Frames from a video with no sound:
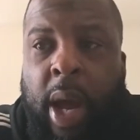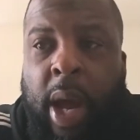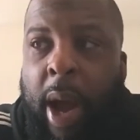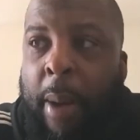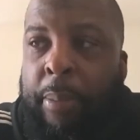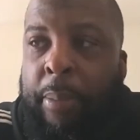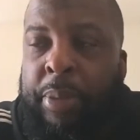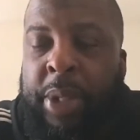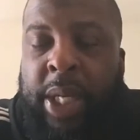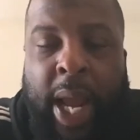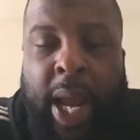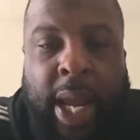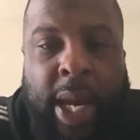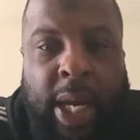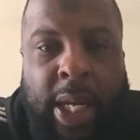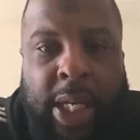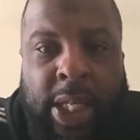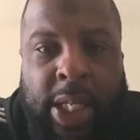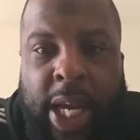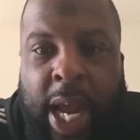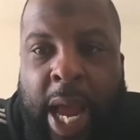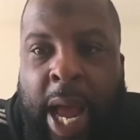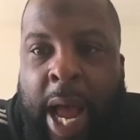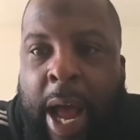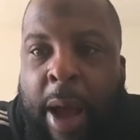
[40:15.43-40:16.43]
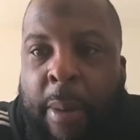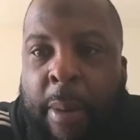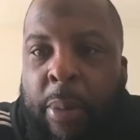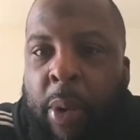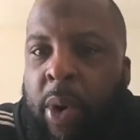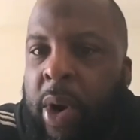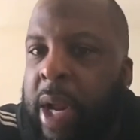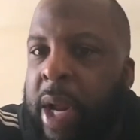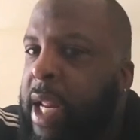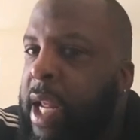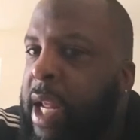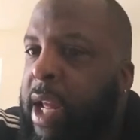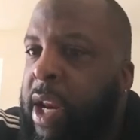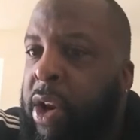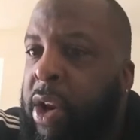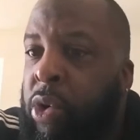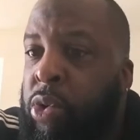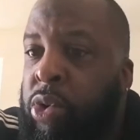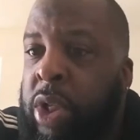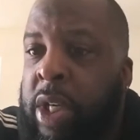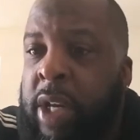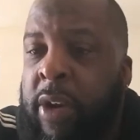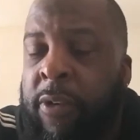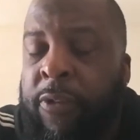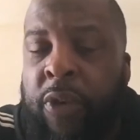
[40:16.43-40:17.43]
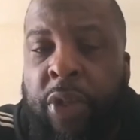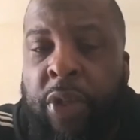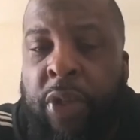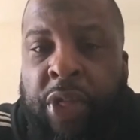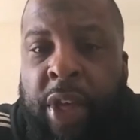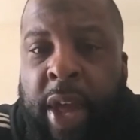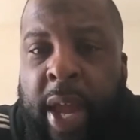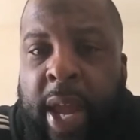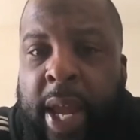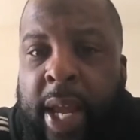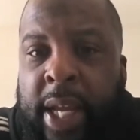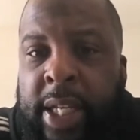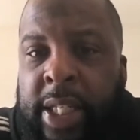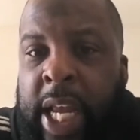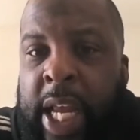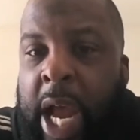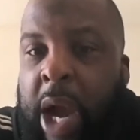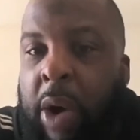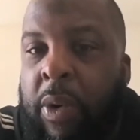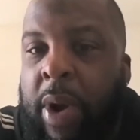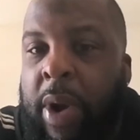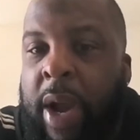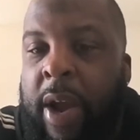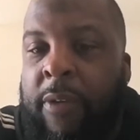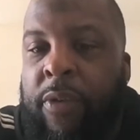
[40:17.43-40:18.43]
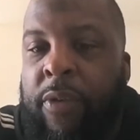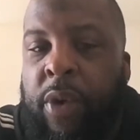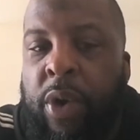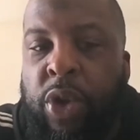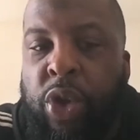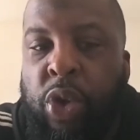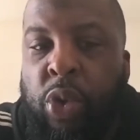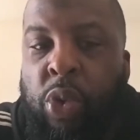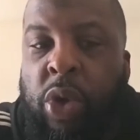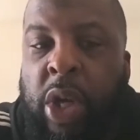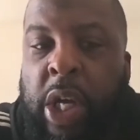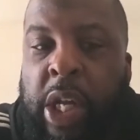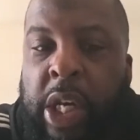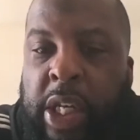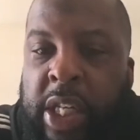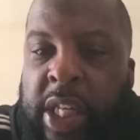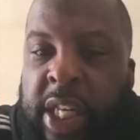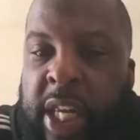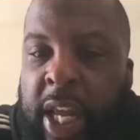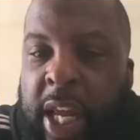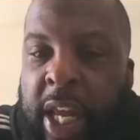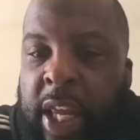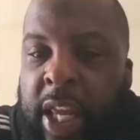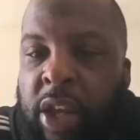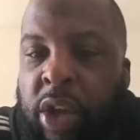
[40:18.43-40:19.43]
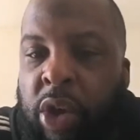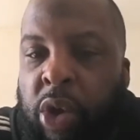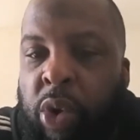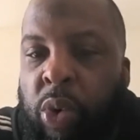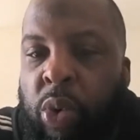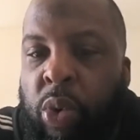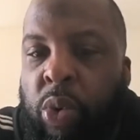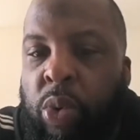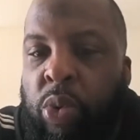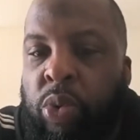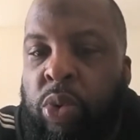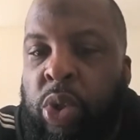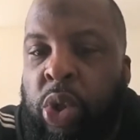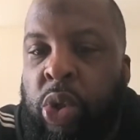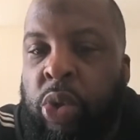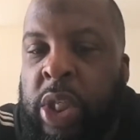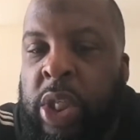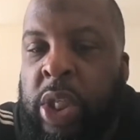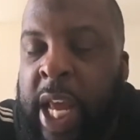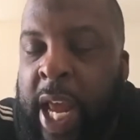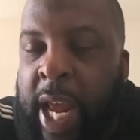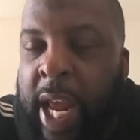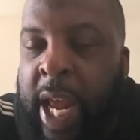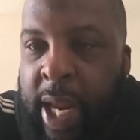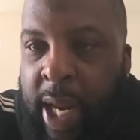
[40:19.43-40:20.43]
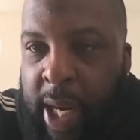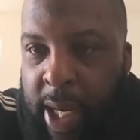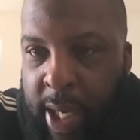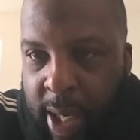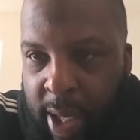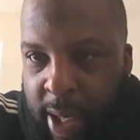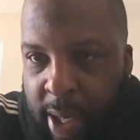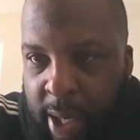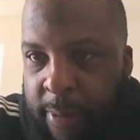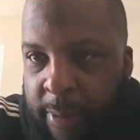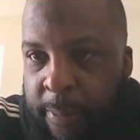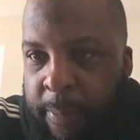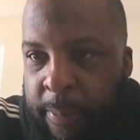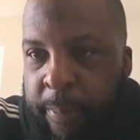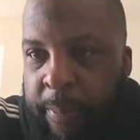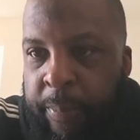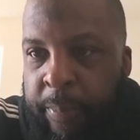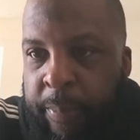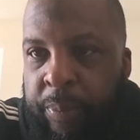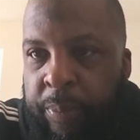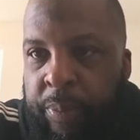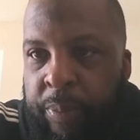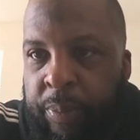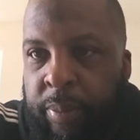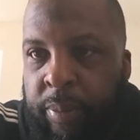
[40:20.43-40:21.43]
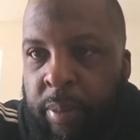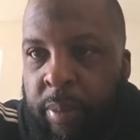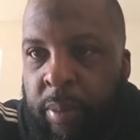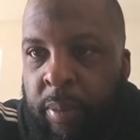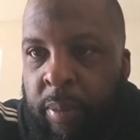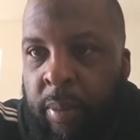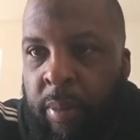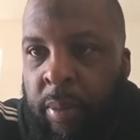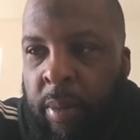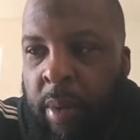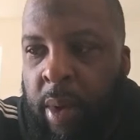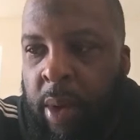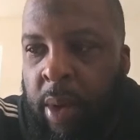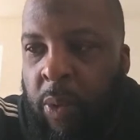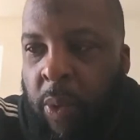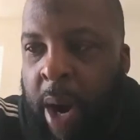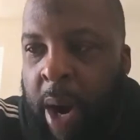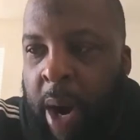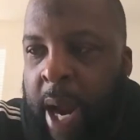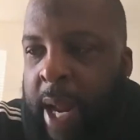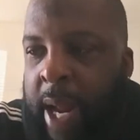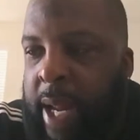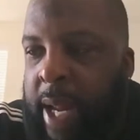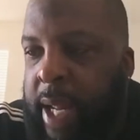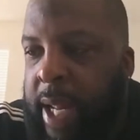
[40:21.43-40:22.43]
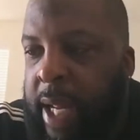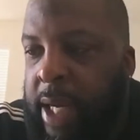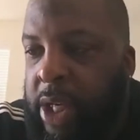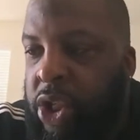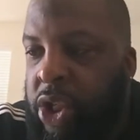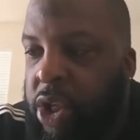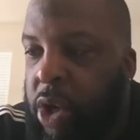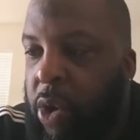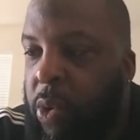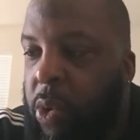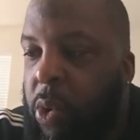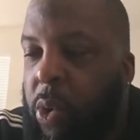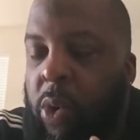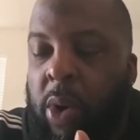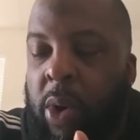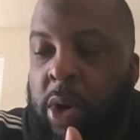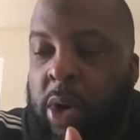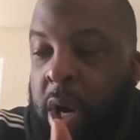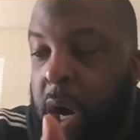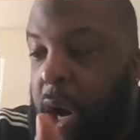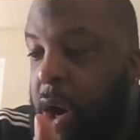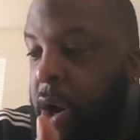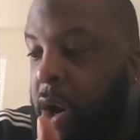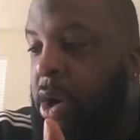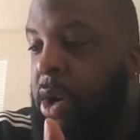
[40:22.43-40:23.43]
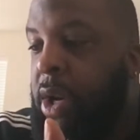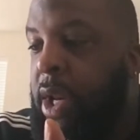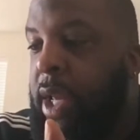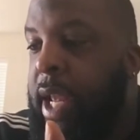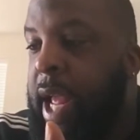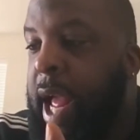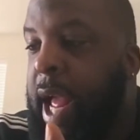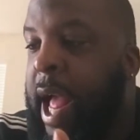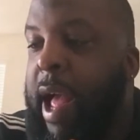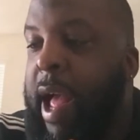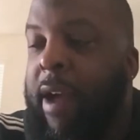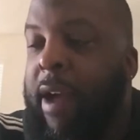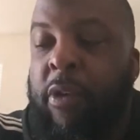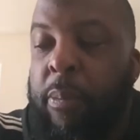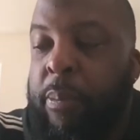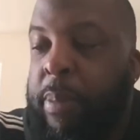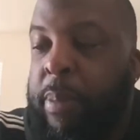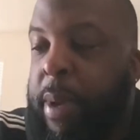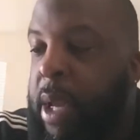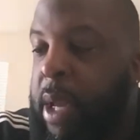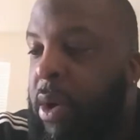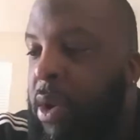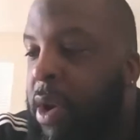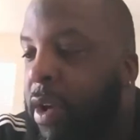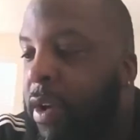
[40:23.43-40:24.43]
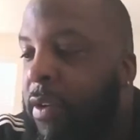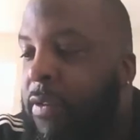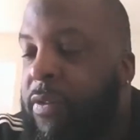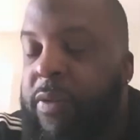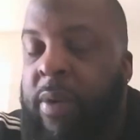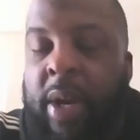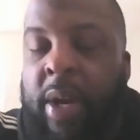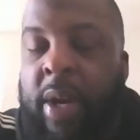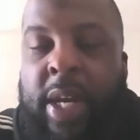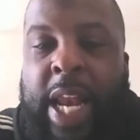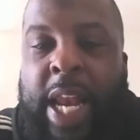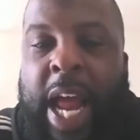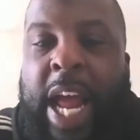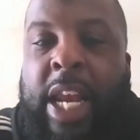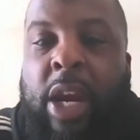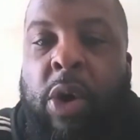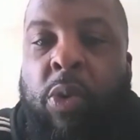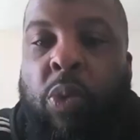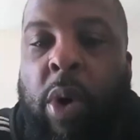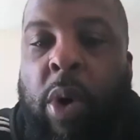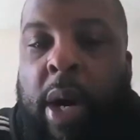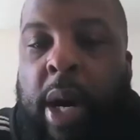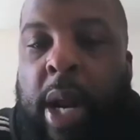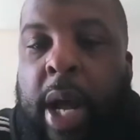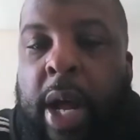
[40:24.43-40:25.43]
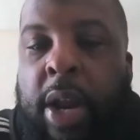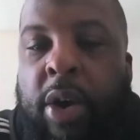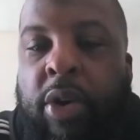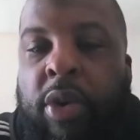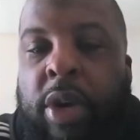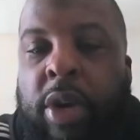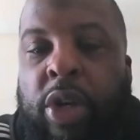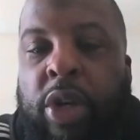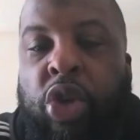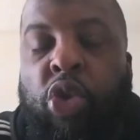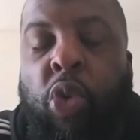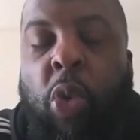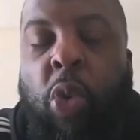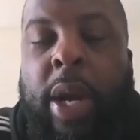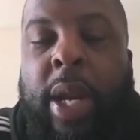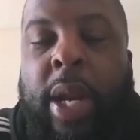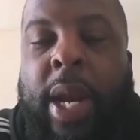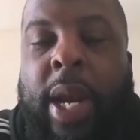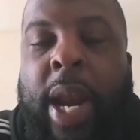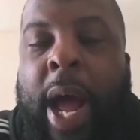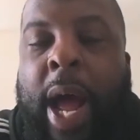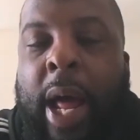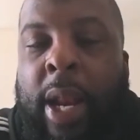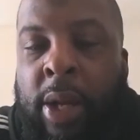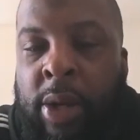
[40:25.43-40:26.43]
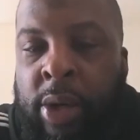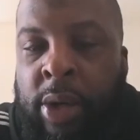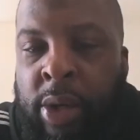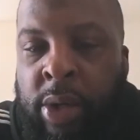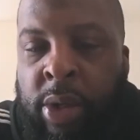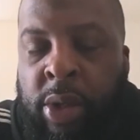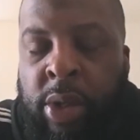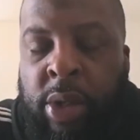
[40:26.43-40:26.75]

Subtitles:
obtain a job or any of those different things. However, you continue to take, right? And so currently I have a bill of $9,120,